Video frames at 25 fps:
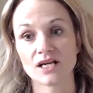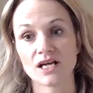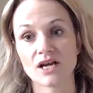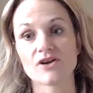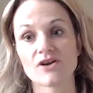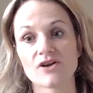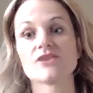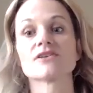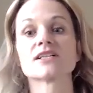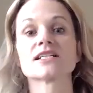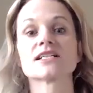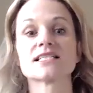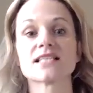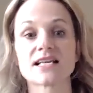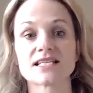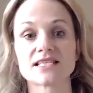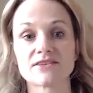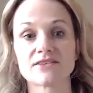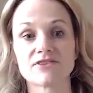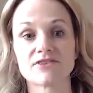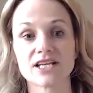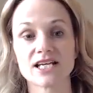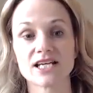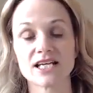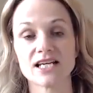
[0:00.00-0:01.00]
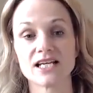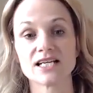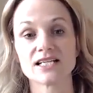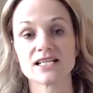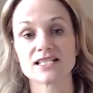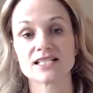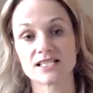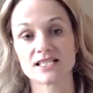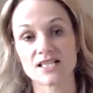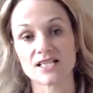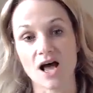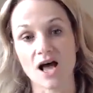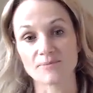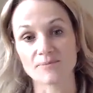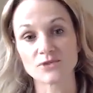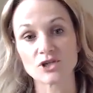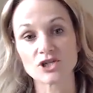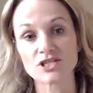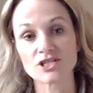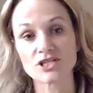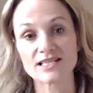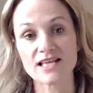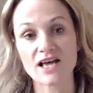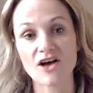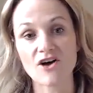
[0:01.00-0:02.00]
excessively eating to numb
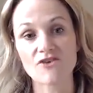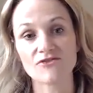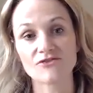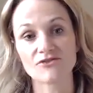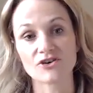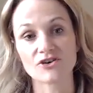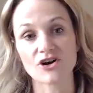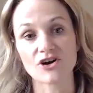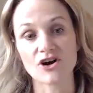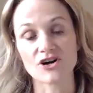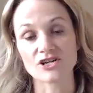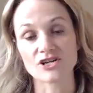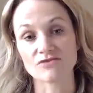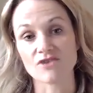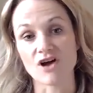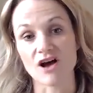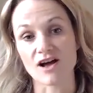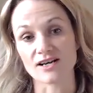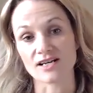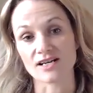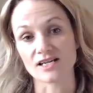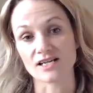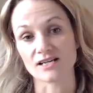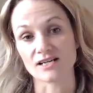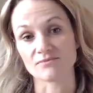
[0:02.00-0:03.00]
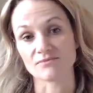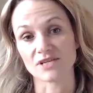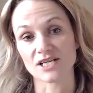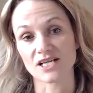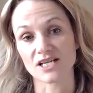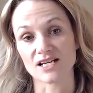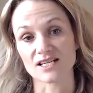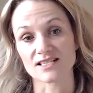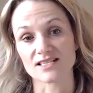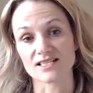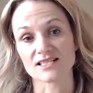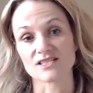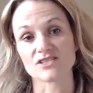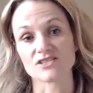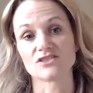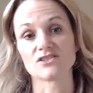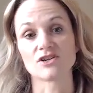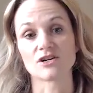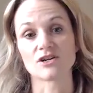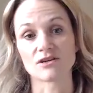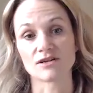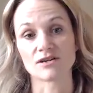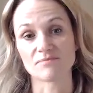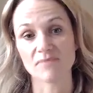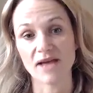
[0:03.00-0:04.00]
yourself, or are you not eating because
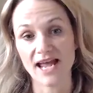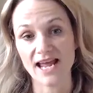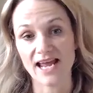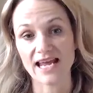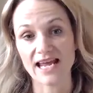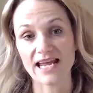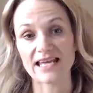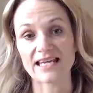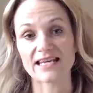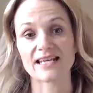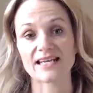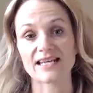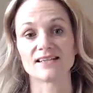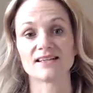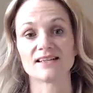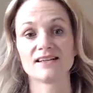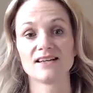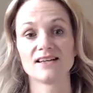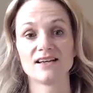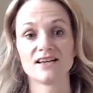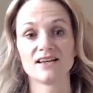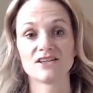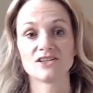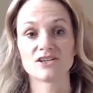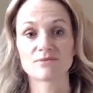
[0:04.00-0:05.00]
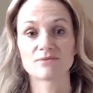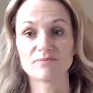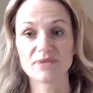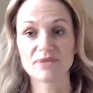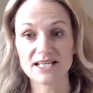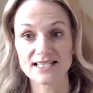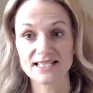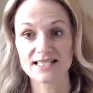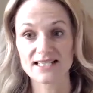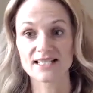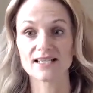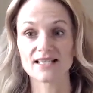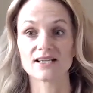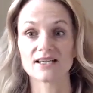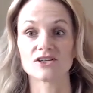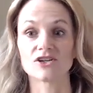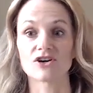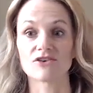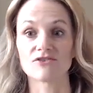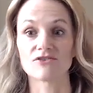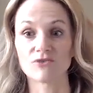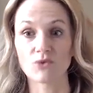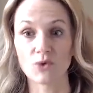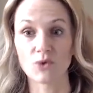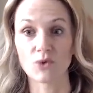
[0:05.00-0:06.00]
you're in pain and you're busy and
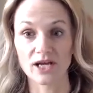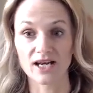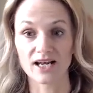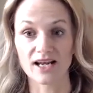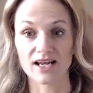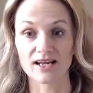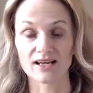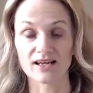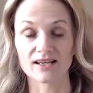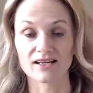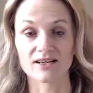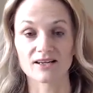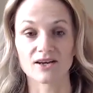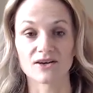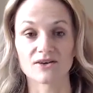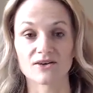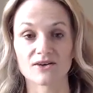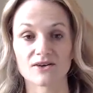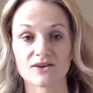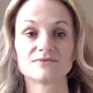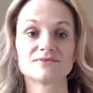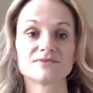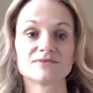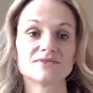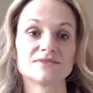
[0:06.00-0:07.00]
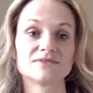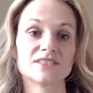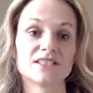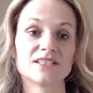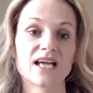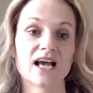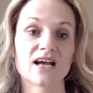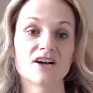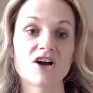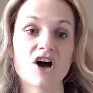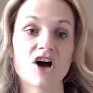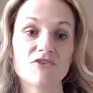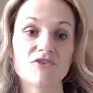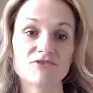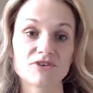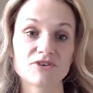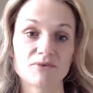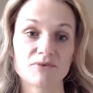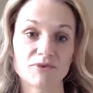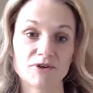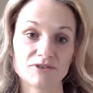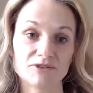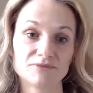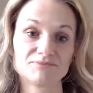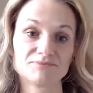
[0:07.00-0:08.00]
you're avoiding, you know, the
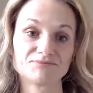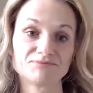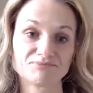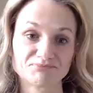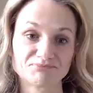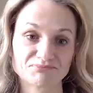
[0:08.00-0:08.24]
uncomfortable?